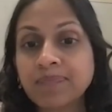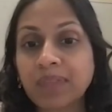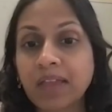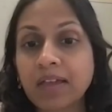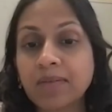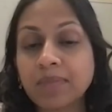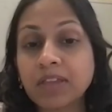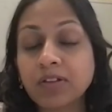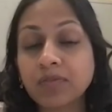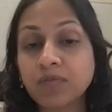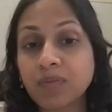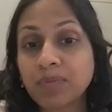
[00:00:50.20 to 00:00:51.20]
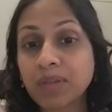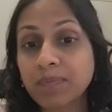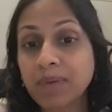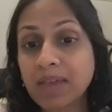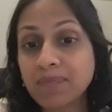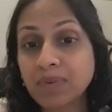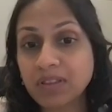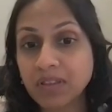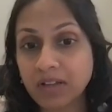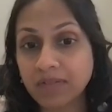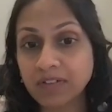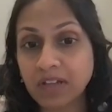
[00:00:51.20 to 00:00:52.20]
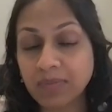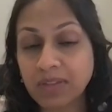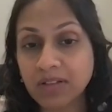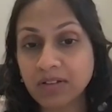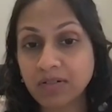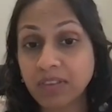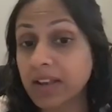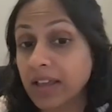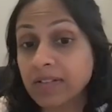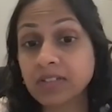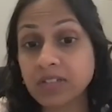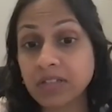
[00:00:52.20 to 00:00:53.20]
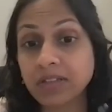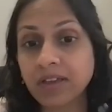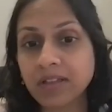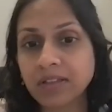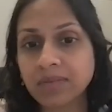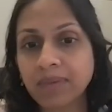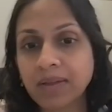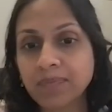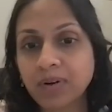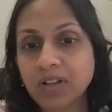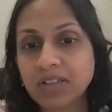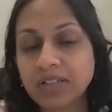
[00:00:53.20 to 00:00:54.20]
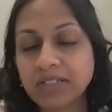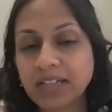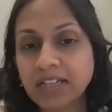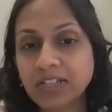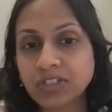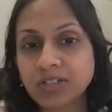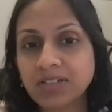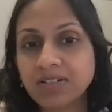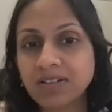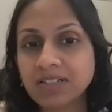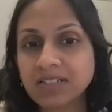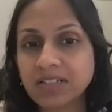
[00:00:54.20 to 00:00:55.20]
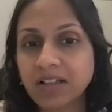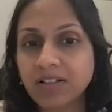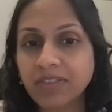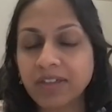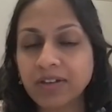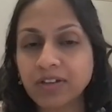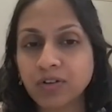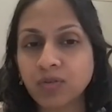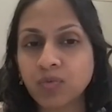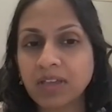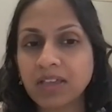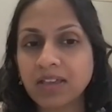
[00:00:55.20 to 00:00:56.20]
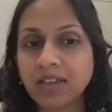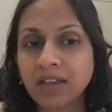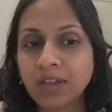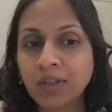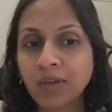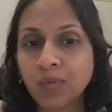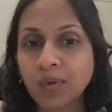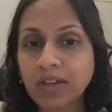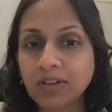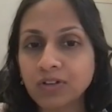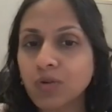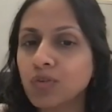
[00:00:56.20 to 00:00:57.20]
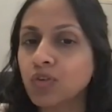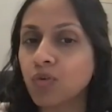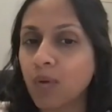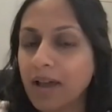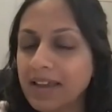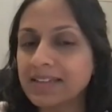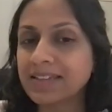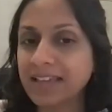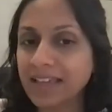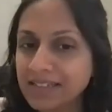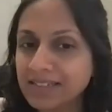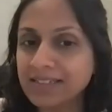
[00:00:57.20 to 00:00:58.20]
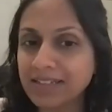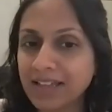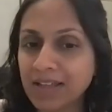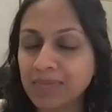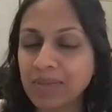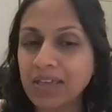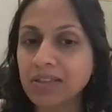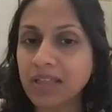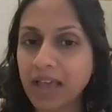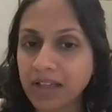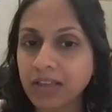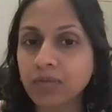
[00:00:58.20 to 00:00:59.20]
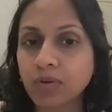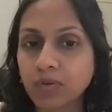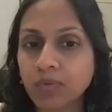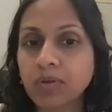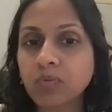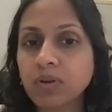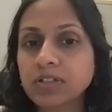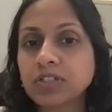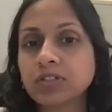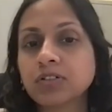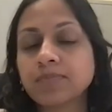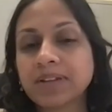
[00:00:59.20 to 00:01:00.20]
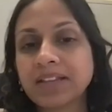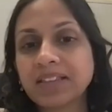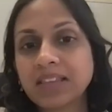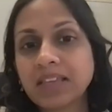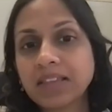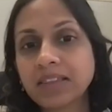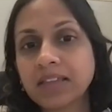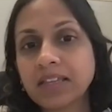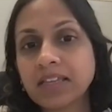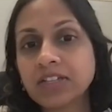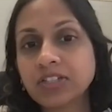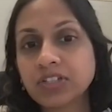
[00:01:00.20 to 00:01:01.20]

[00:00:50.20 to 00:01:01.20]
Um, you know, from the papers that I've demonstrated that I discuss in my presentation, you can tell that you know we we don't quite get um, exactly where we want to, but I think that each